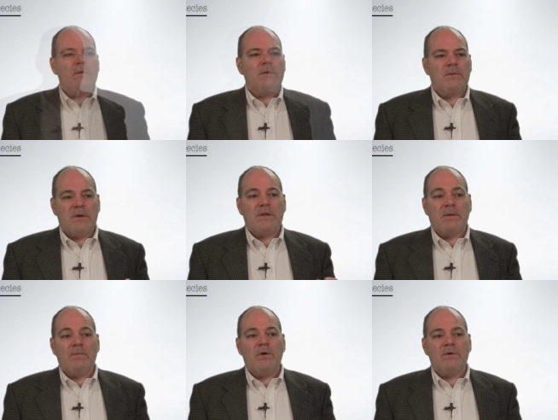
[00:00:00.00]
The, but they
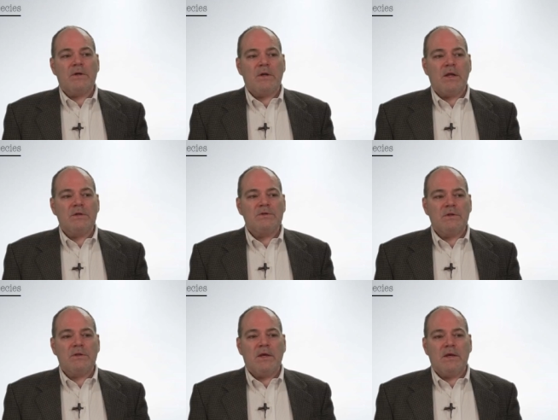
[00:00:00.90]
both acknowledge
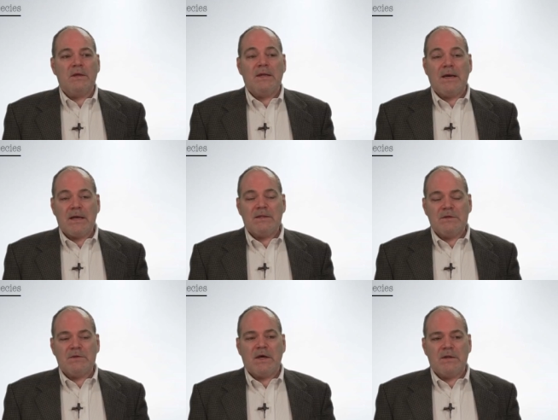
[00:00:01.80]
that they got
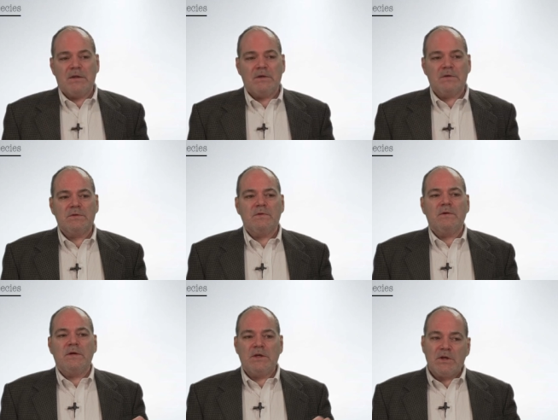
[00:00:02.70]
these ideas
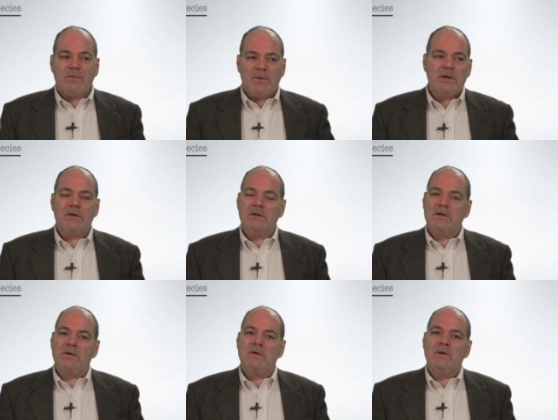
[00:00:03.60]

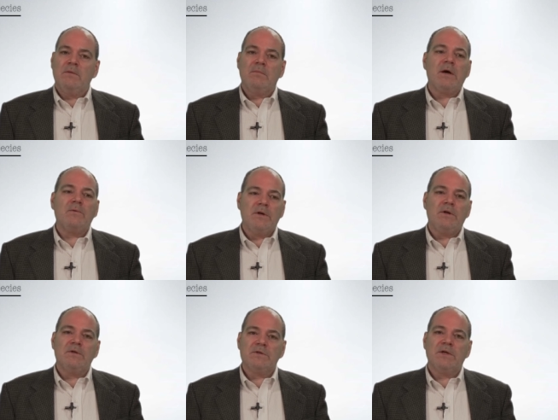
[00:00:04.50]
independently by
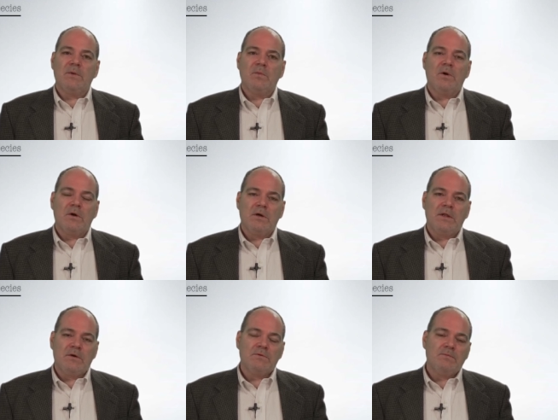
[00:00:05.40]
reading the same work, and
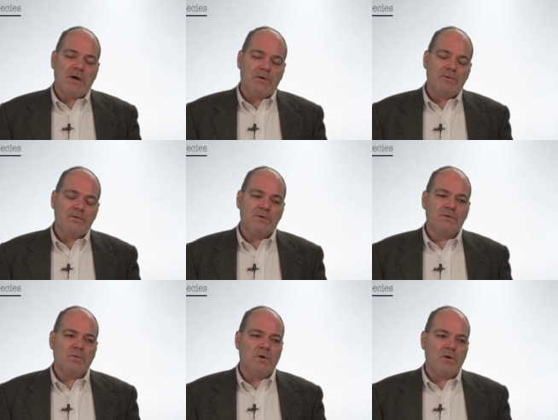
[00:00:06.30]
that was
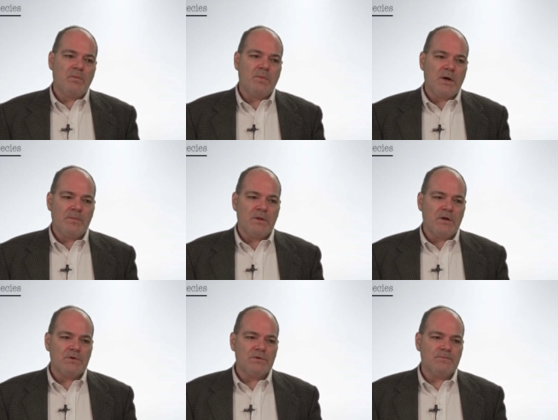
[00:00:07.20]
Malthus's work on
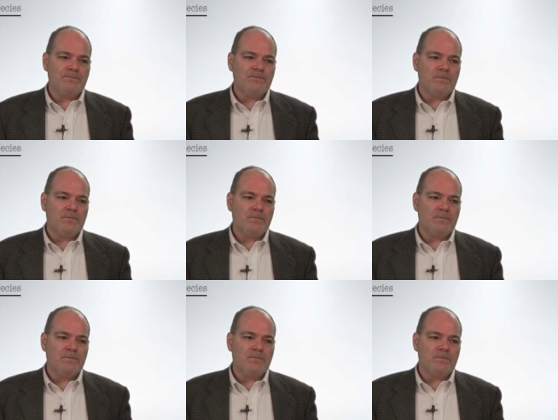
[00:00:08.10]
population.